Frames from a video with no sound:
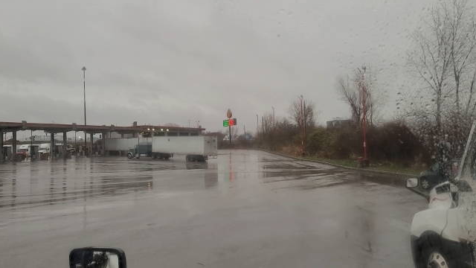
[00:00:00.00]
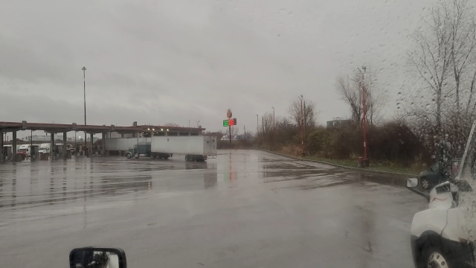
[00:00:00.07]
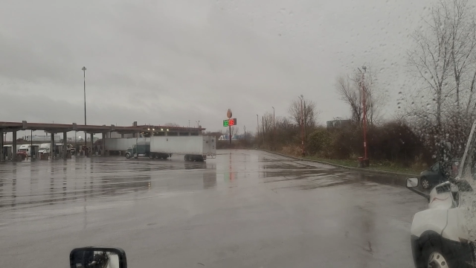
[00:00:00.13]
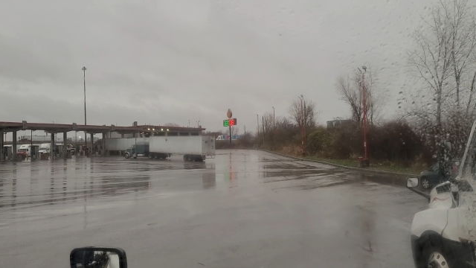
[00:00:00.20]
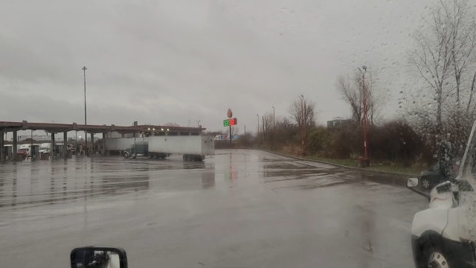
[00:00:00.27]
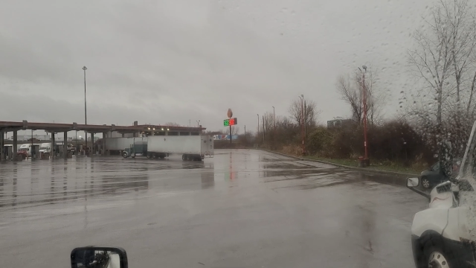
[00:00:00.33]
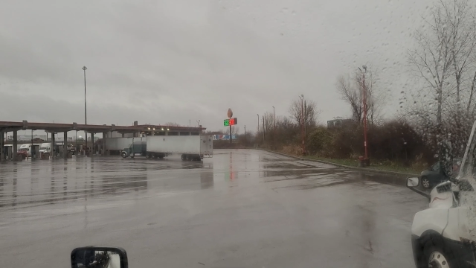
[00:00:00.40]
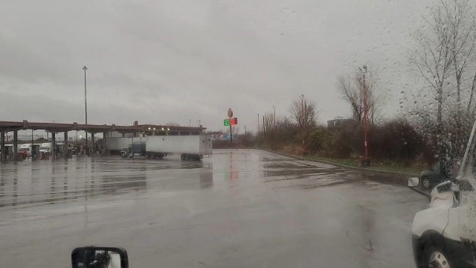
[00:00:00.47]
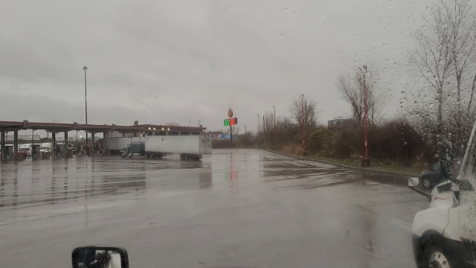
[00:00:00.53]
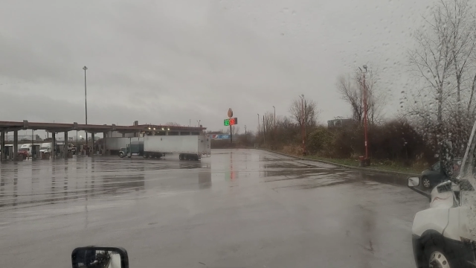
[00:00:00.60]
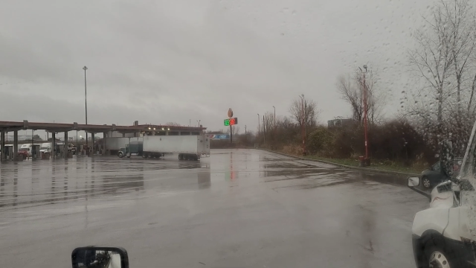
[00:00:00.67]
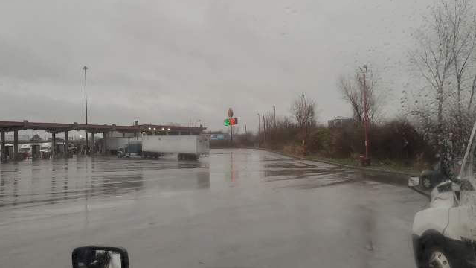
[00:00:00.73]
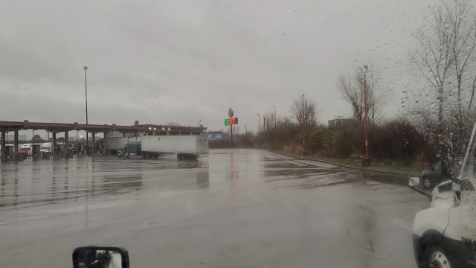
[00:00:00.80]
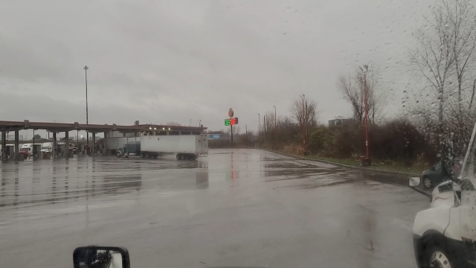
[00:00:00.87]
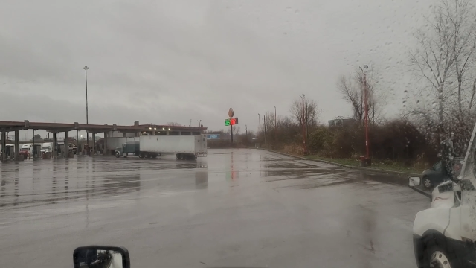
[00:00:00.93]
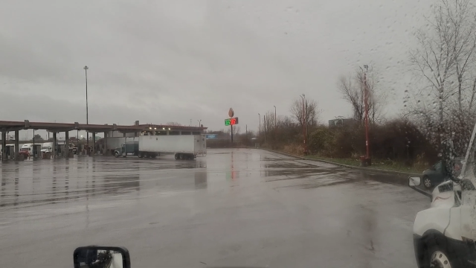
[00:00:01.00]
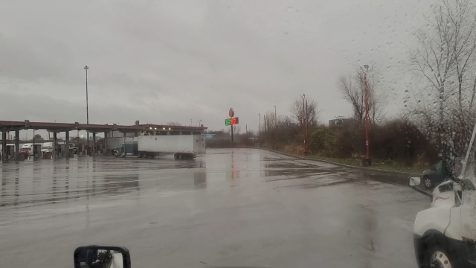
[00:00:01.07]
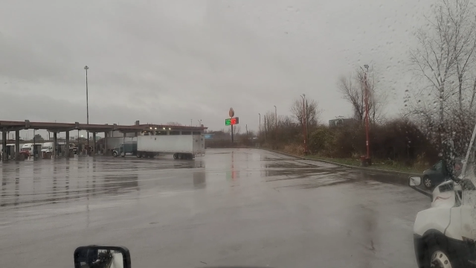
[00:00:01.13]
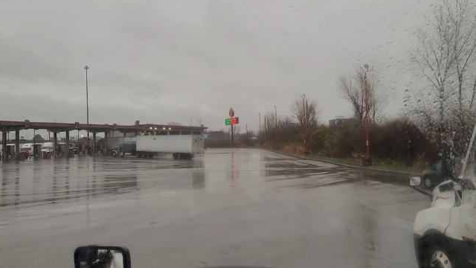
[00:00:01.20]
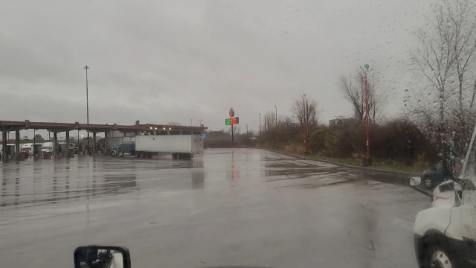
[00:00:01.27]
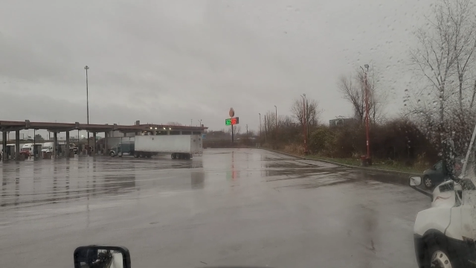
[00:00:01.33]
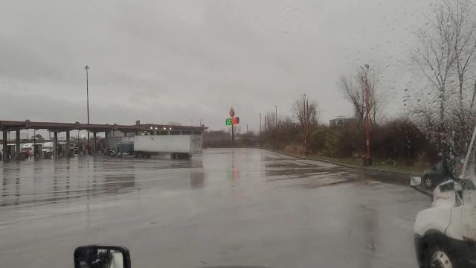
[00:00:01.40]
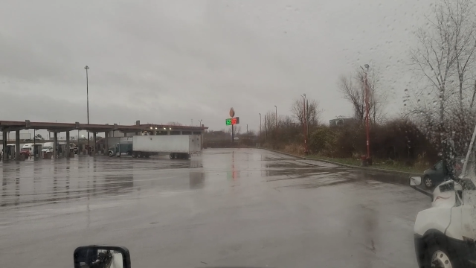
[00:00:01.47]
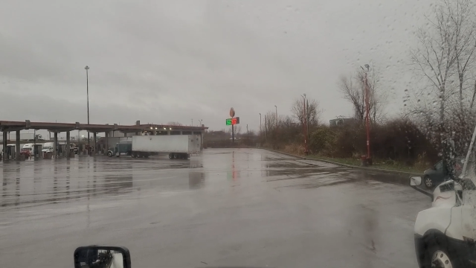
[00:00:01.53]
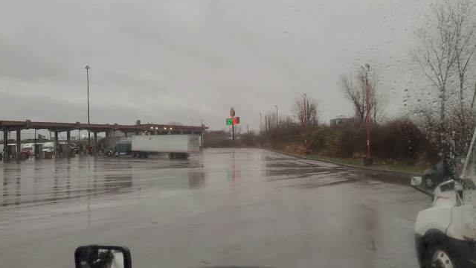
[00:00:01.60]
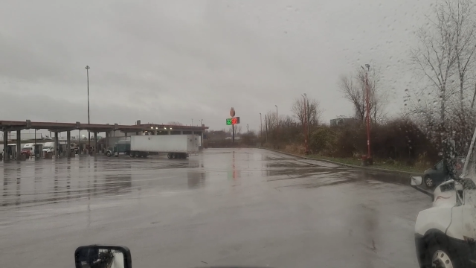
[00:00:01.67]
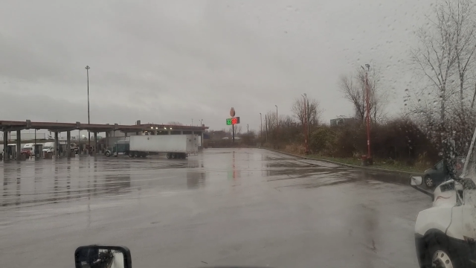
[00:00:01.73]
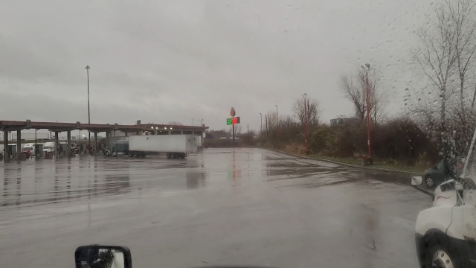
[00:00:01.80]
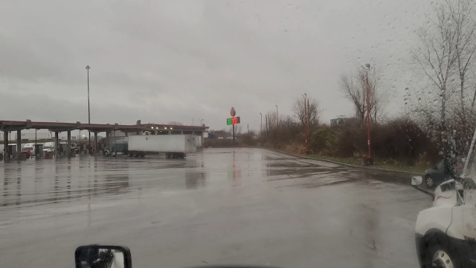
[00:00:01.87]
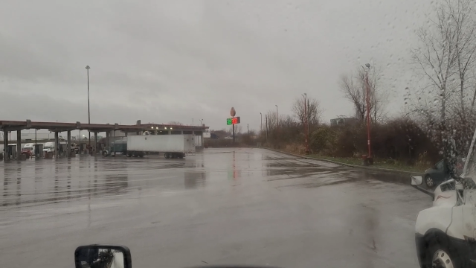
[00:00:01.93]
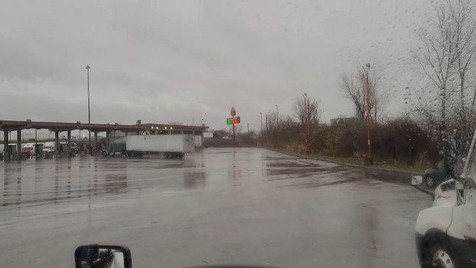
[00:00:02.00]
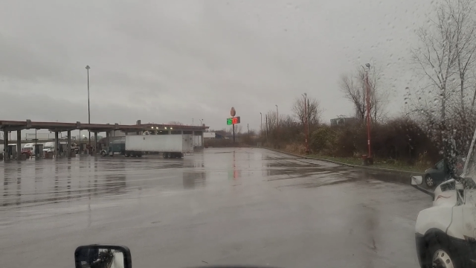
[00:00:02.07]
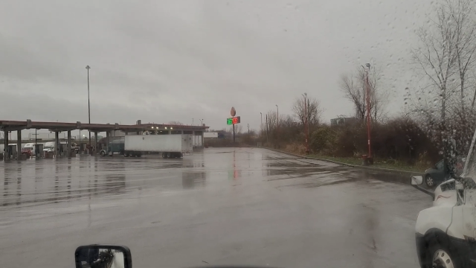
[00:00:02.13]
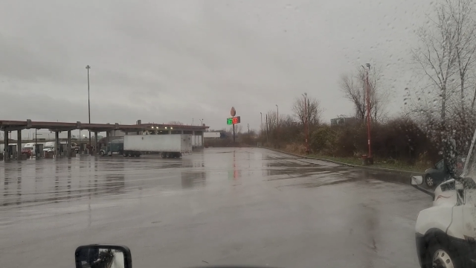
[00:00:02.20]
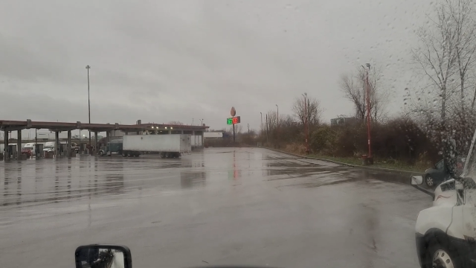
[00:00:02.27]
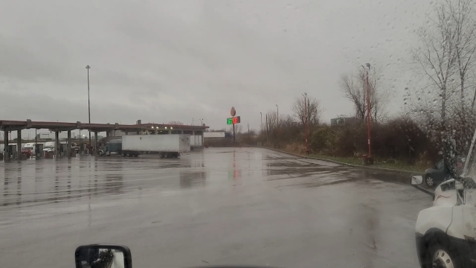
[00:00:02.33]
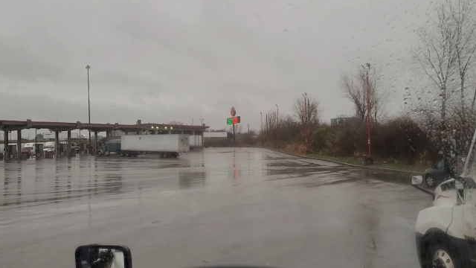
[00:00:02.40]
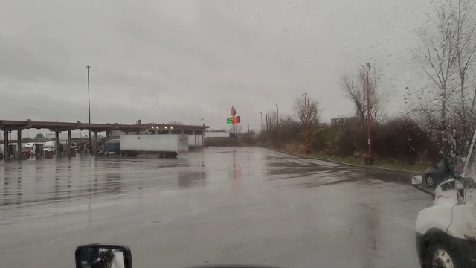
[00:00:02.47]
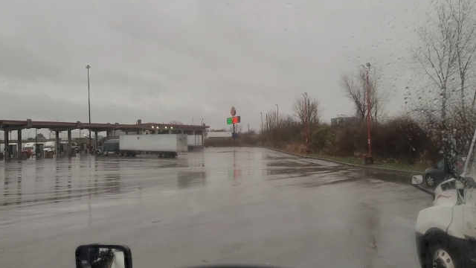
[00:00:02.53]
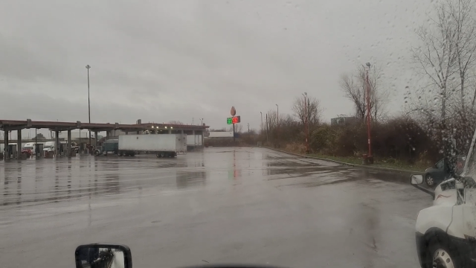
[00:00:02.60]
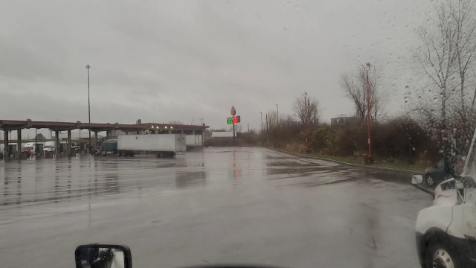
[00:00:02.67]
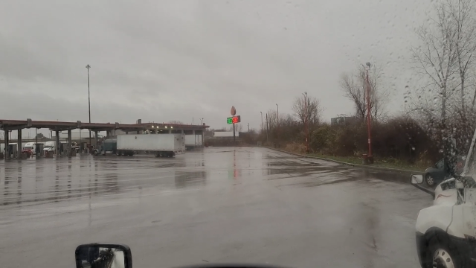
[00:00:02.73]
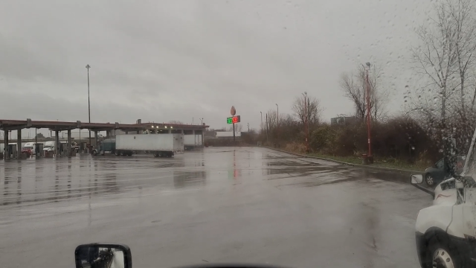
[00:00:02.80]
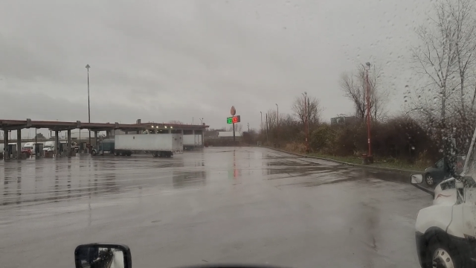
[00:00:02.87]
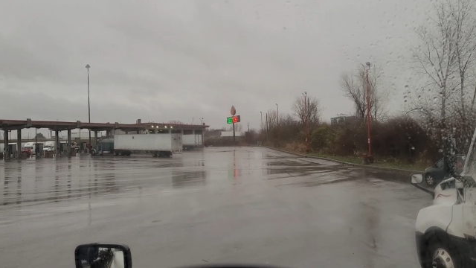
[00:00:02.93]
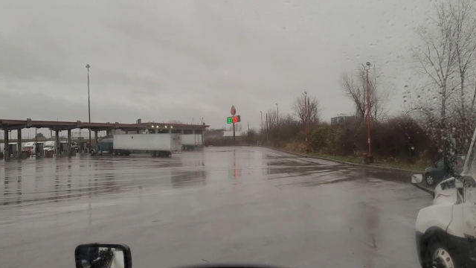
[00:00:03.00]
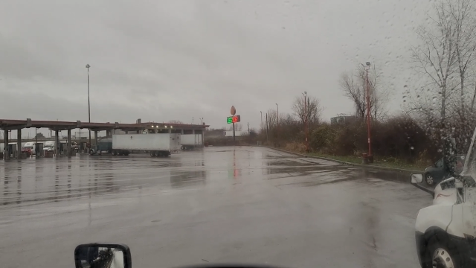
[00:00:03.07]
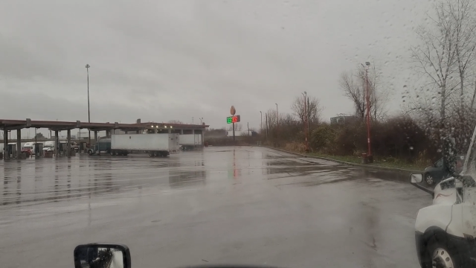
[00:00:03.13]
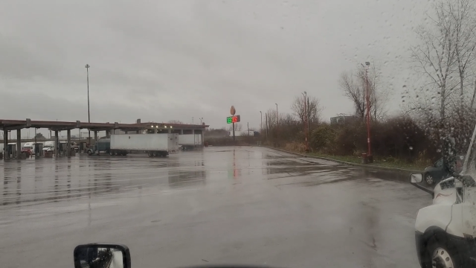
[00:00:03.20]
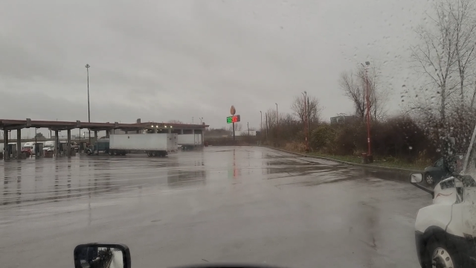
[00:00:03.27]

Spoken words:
No face is visible, so there are no lips to read.